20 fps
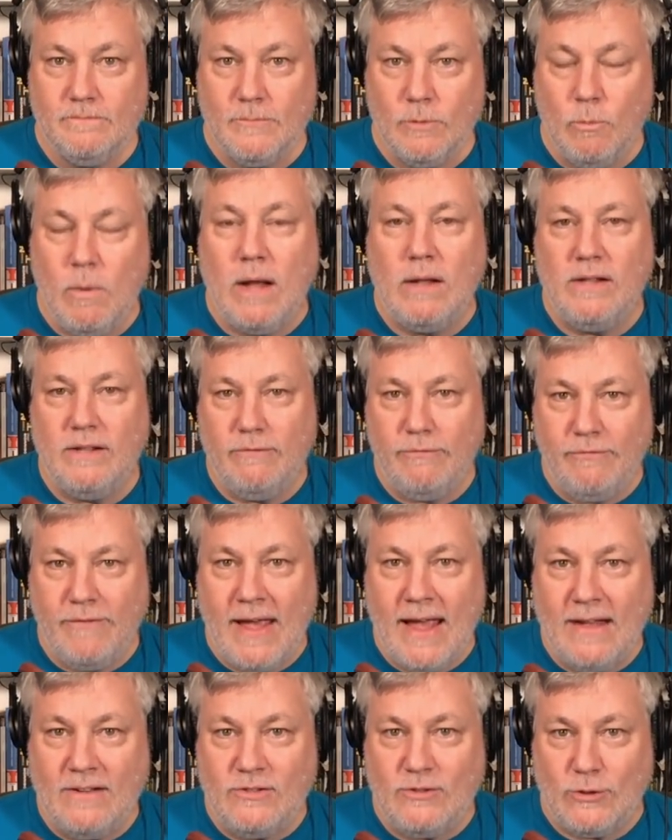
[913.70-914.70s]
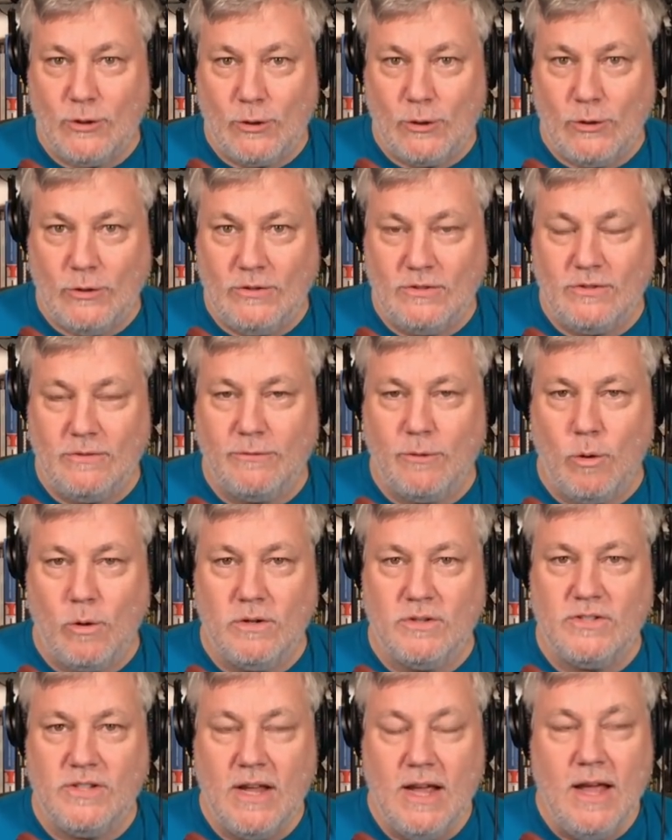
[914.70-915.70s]
well, in fan circles, of
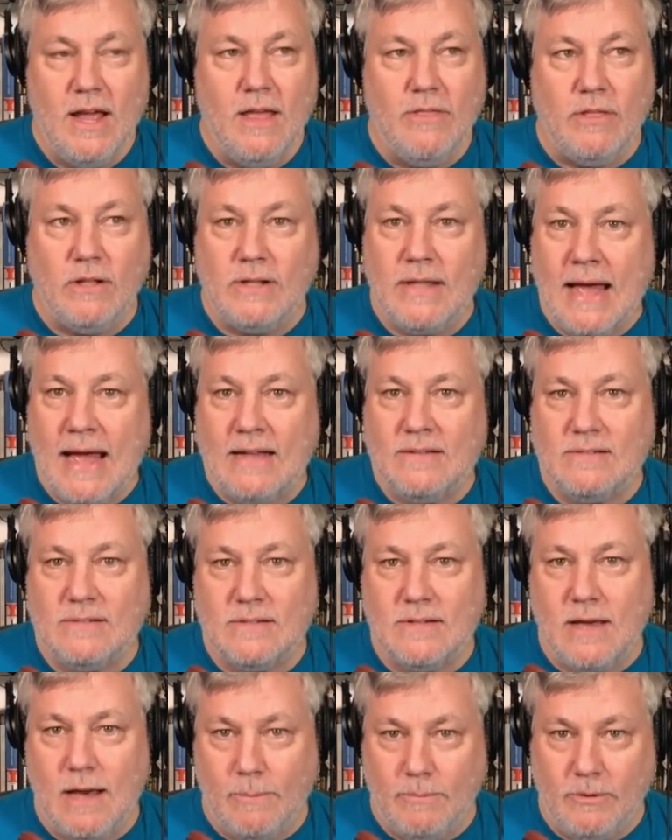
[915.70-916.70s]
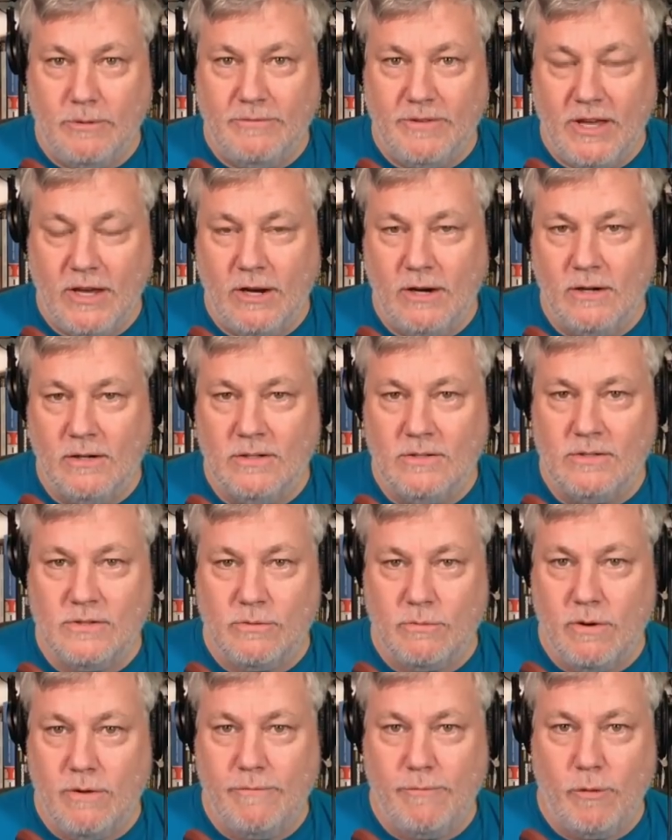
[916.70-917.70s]
course, the last couple of years,
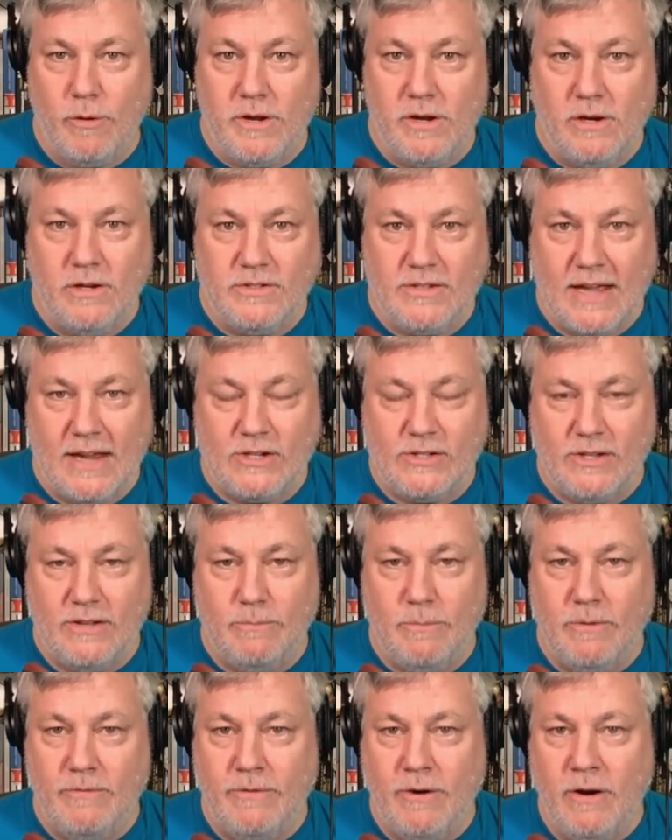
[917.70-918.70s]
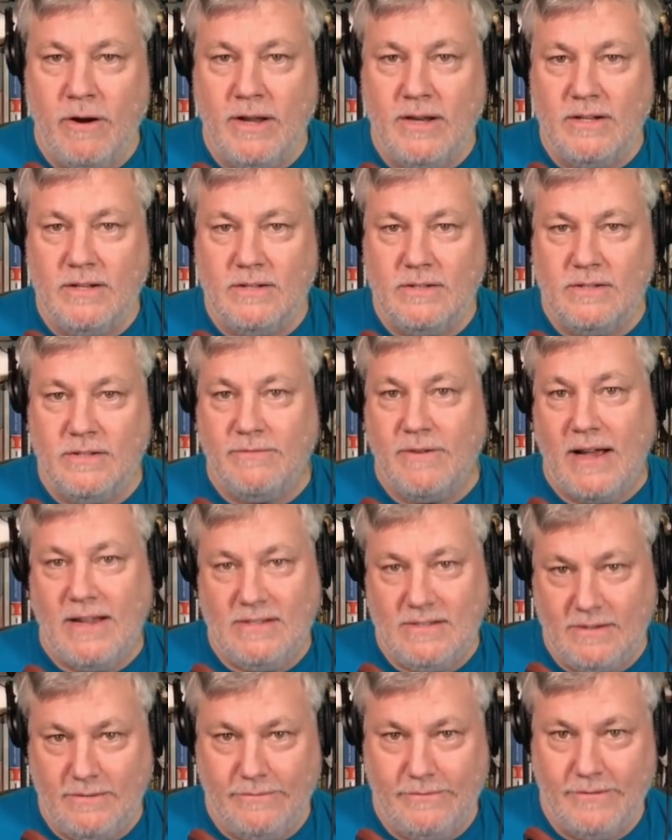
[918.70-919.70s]
three or four years, actually, have been very
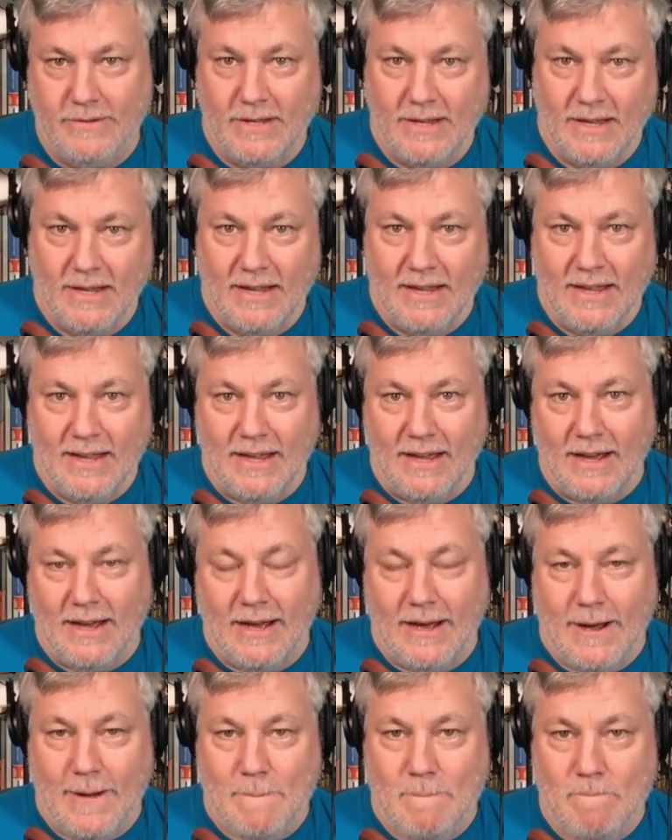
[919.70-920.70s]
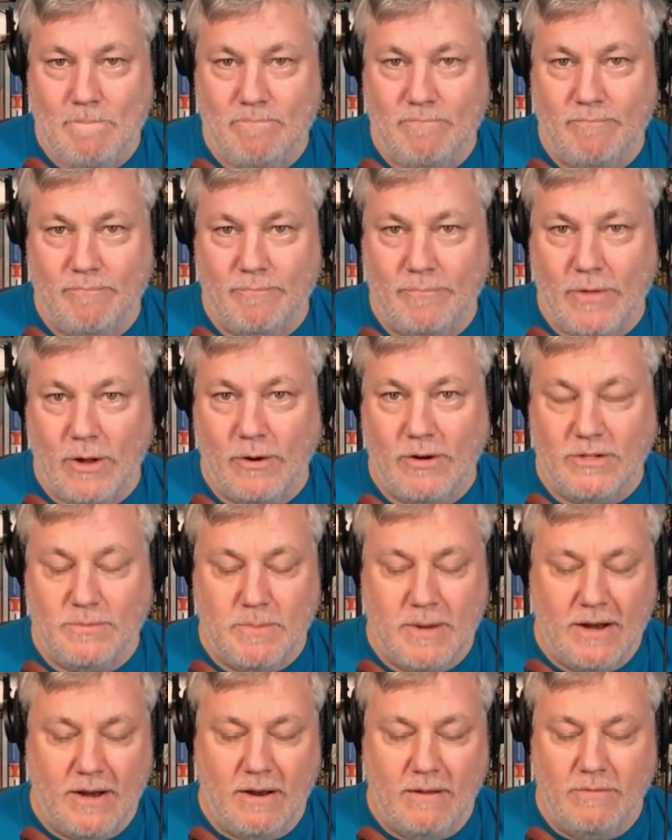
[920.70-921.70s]
divisive. Um, there has
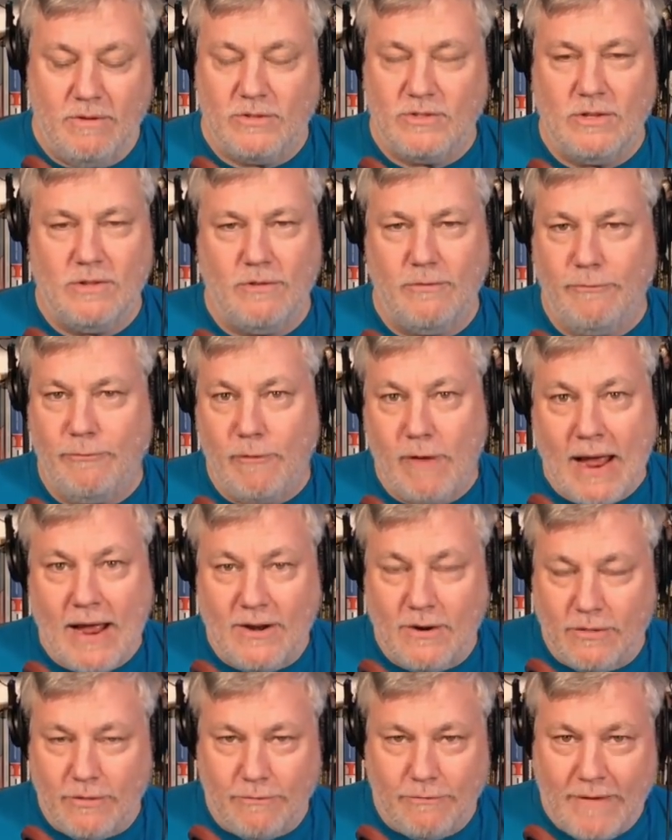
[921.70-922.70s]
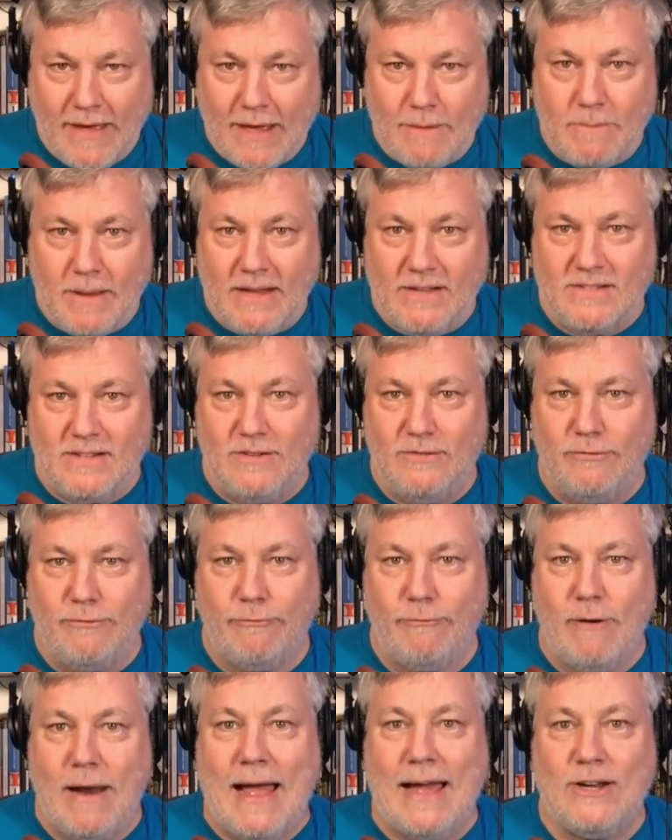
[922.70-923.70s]
been there's the fan the fan base is
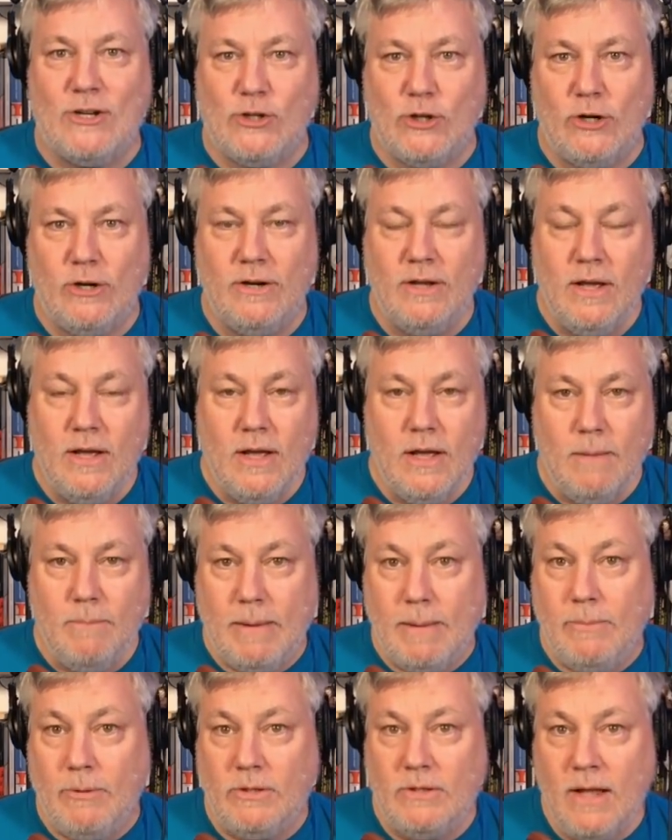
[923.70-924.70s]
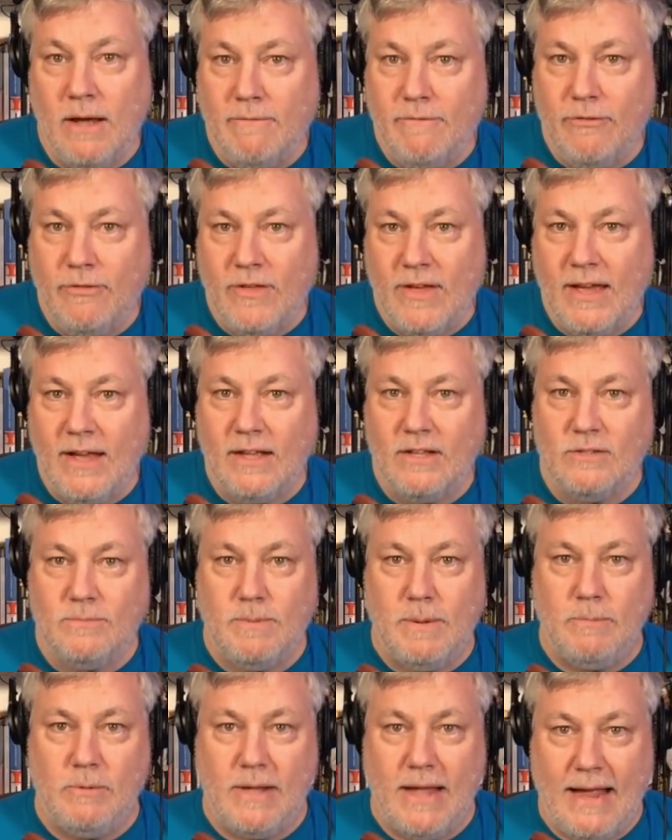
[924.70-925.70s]
fractured. People love things,
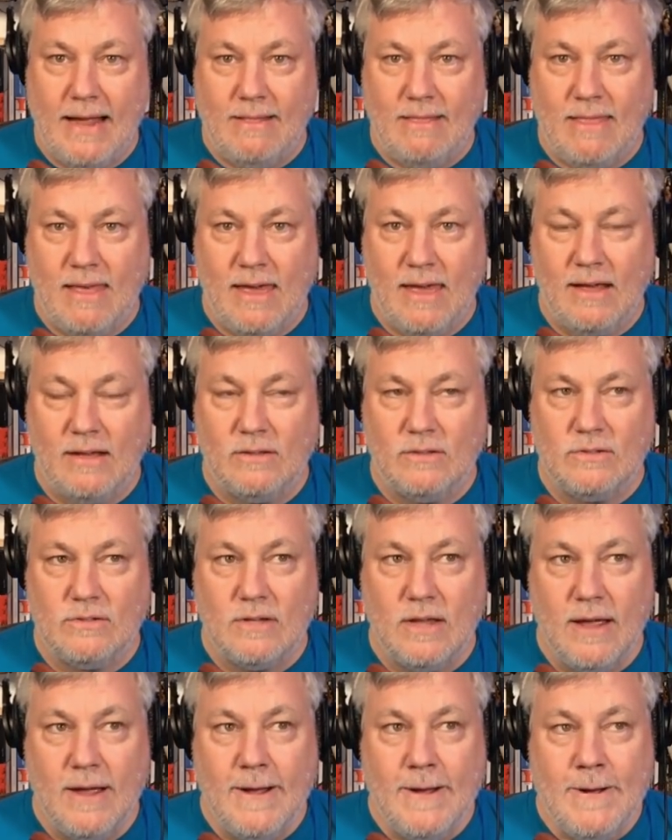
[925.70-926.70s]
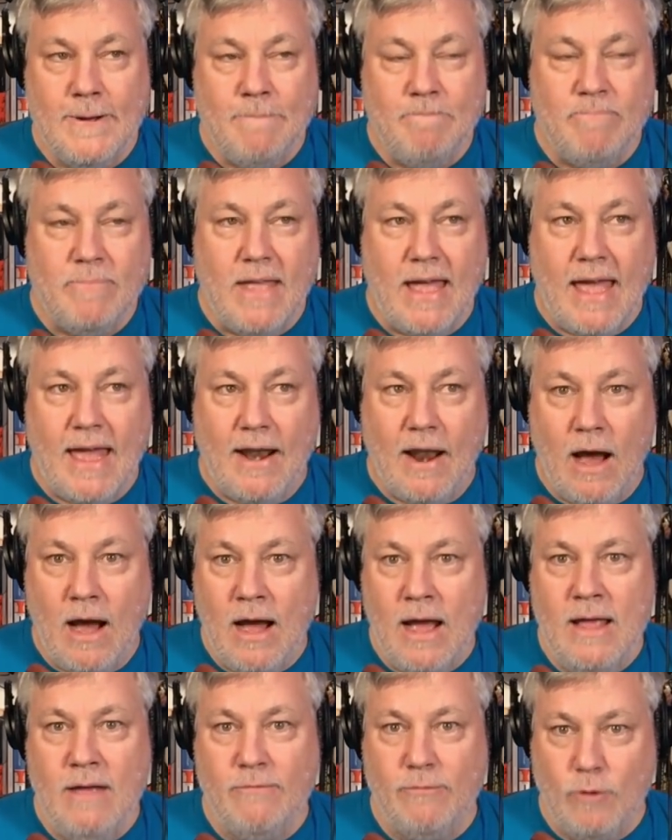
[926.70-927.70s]
people hate things, and
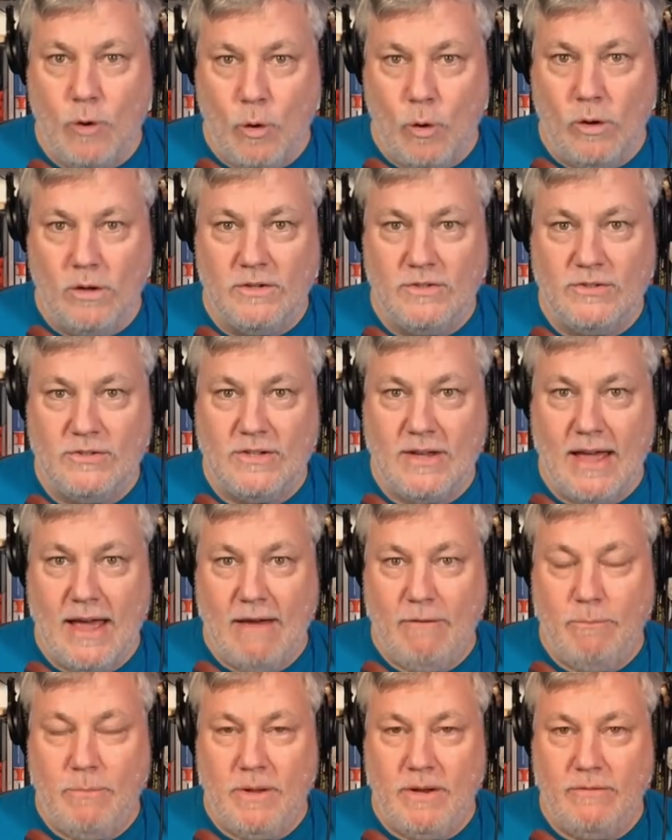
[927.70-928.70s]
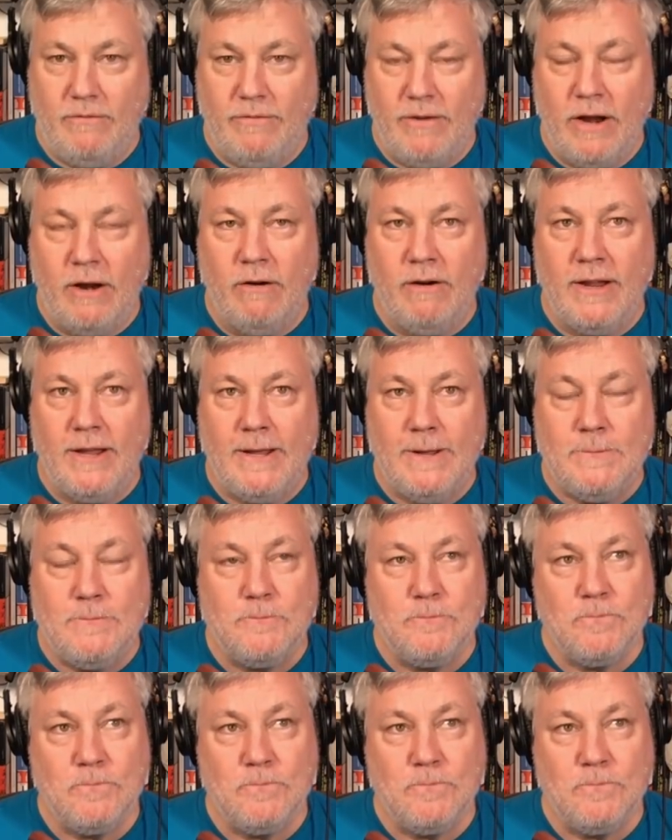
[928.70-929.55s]
I, of course, have been very